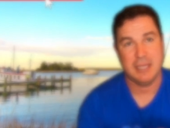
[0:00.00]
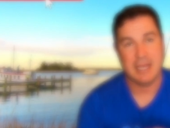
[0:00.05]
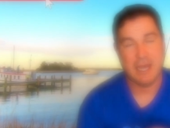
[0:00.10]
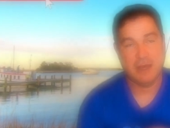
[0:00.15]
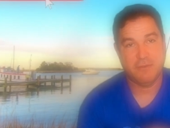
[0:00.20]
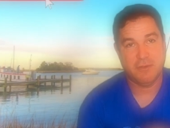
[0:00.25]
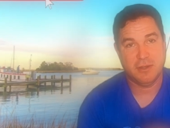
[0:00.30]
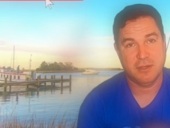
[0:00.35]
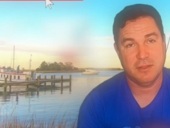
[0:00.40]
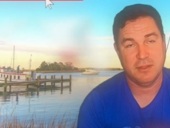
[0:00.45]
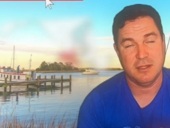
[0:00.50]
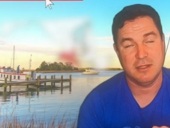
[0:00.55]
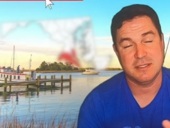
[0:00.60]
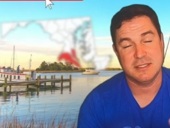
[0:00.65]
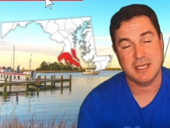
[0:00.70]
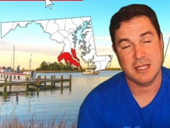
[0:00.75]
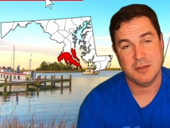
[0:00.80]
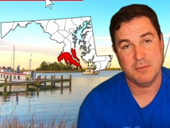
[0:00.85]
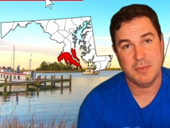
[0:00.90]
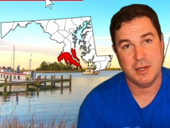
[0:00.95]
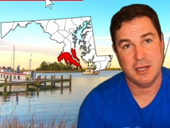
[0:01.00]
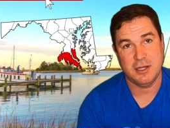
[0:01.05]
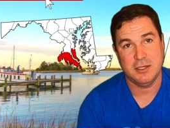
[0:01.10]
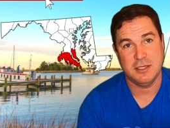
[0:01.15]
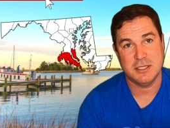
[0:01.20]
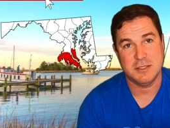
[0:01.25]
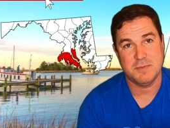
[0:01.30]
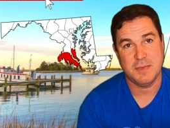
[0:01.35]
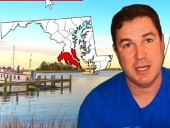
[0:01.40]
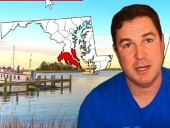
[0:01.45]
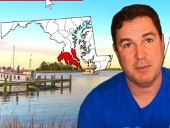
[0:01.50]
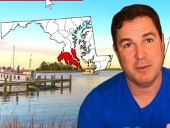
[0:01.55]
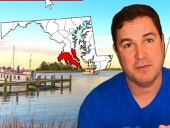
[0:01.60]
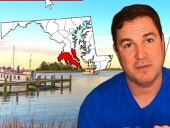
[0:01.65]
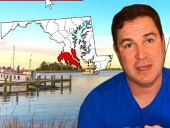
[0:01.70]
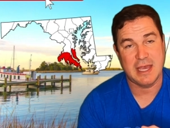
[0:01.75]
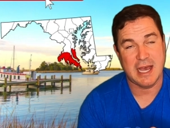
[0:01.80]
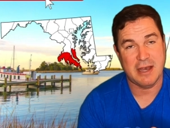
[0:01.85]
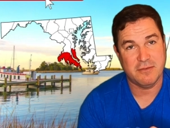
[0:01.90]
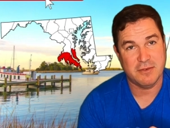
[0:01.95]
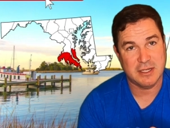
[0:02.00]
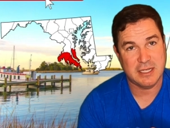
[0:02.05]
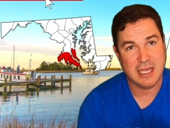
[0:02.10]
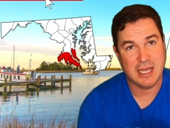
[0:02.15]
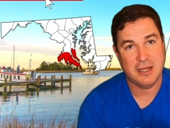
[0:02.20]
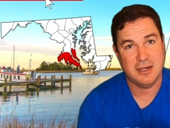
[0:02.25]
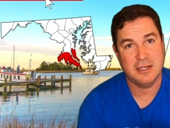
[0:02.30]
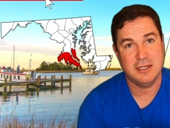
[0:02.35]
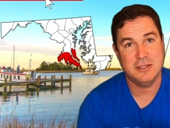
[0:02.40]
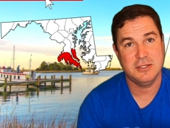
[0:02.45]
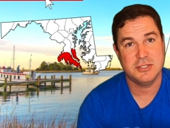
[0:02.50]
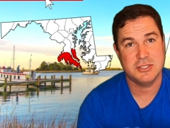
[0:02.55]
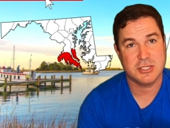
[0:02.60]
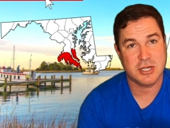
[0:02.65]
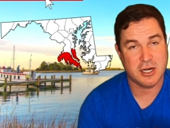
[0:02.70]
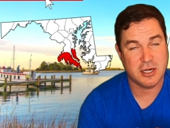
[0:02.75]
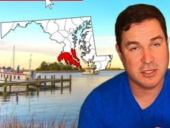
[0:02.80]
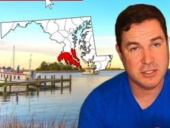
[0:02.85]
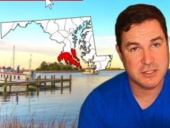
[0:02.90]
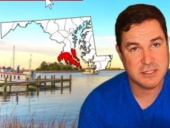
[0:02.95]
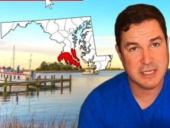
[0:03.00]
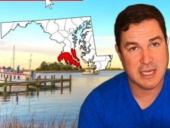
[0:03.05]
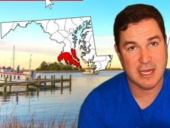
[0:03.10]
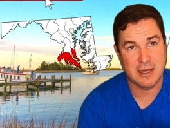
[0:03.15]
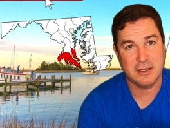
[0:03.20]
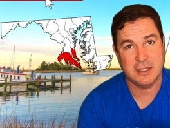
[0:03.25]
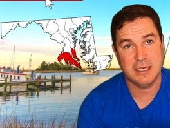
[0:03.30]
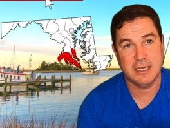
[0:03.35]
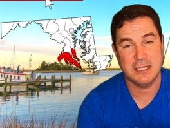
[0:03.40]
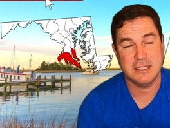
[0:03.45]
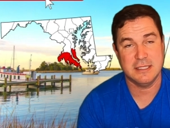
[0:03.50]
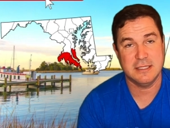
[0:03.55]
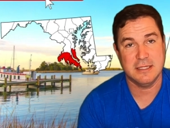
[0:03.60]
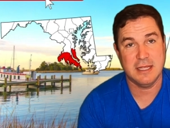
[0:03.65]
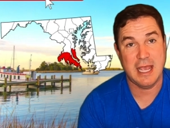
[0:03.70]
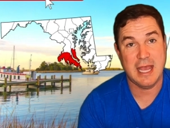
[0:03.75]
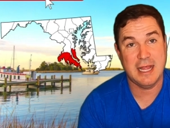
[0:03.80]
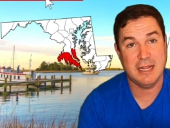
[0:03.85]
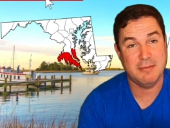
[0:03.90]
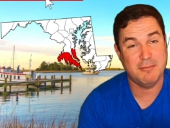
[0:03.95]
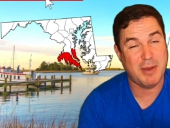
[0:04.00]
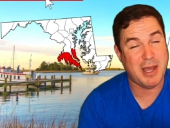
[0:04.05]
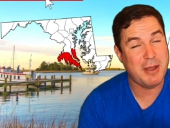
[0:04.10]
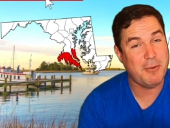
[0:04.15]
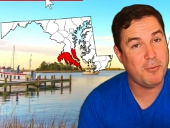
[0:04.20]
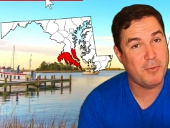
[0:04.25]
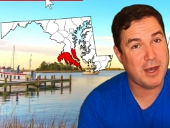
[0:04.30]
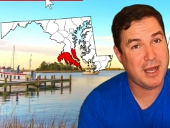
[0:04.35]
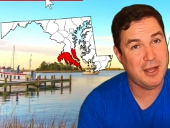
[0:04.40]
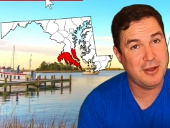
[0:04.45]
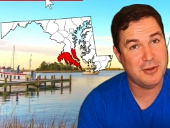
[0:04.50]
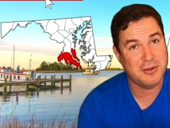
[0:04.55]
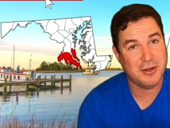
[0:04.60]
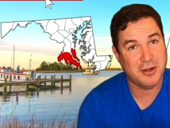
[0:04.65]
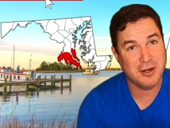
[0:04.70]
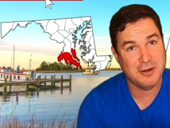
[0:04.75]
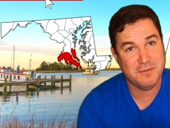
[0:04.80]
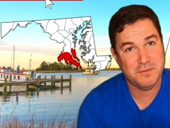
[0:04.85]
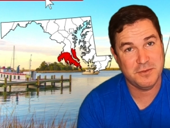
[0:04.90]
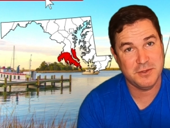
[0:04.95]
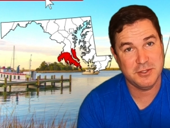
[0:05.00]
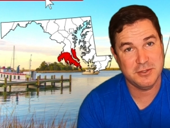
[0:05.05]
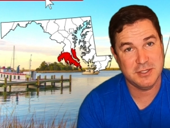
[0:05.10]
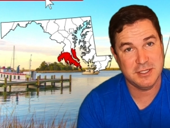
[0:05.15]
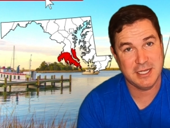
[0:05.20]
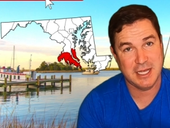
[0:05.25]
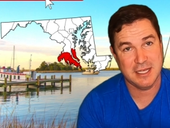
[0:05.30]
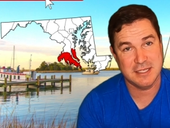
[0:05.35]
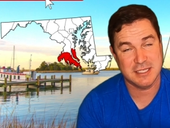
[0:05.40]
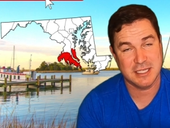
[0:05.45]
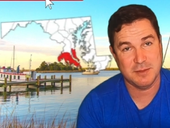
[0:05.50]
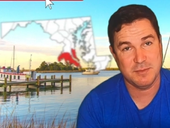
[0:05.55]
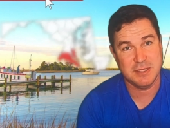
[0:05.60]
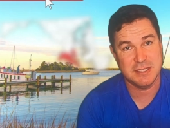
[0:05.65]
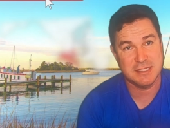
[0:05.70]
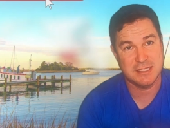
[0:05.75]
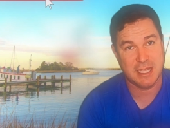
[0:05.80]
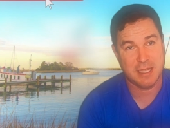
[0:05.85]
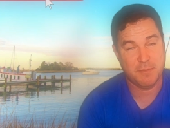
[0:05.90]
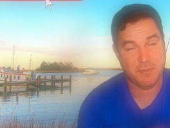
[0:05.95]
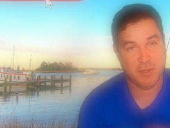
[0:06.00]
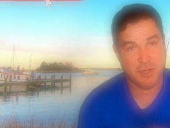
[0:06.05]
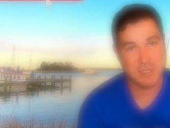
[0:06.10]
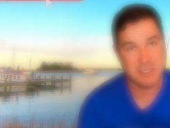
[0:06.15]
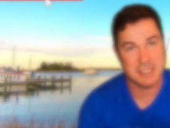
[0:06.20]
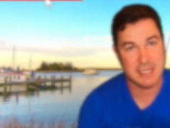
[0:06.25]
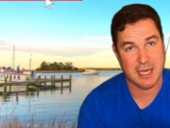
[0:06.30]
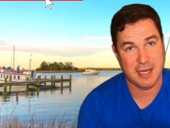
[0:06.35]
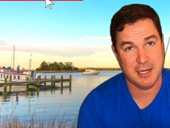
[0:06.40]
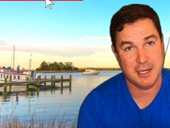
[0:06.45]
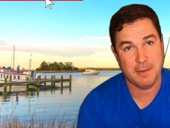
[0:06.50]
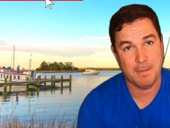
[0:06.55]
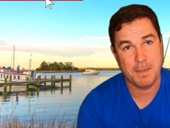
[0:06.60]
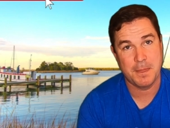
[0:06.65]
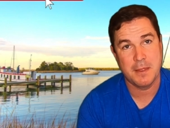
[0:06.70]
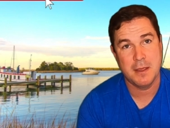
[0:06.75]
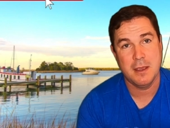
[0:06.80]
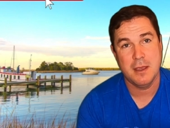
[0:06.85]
Calvert. The Southern Maryland is made up of Calvert County, Charles County, and my wild card for you today is going to be St. Mary's County.